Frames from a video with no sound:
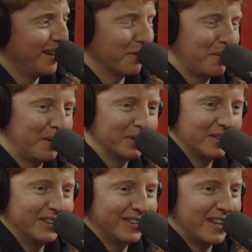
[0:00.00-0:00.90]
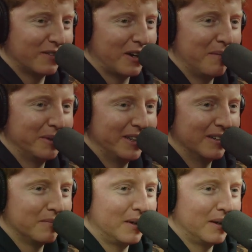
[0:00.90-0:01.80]
we're publicly. Thanks for coming
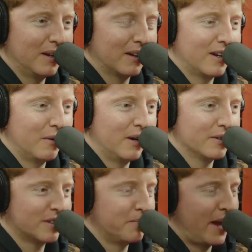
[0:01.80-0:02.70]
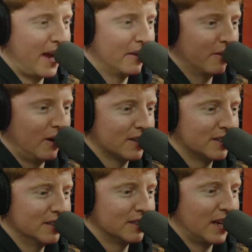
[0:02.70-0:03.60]
here. My co-host Matt Ross
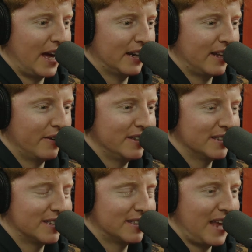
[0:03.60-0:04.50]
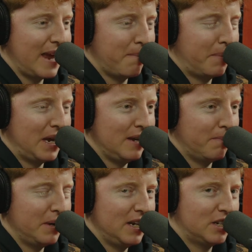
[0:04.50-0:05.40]
is out of town. He's in St.
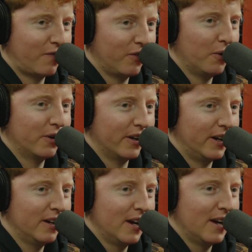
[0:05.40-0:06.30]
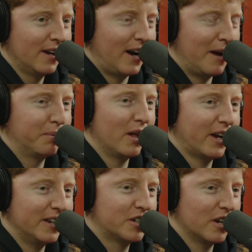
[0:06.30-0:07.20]
Pete Beach, Florida. I'm
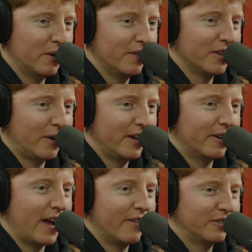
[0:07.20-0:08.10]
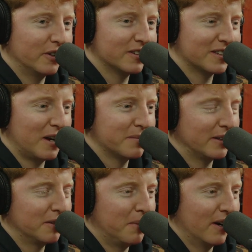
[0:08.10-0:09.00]
plugging his show, even though I don't have to, because this comes
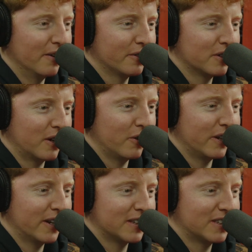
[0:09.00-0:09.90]
out tomorrow. So go get tickets to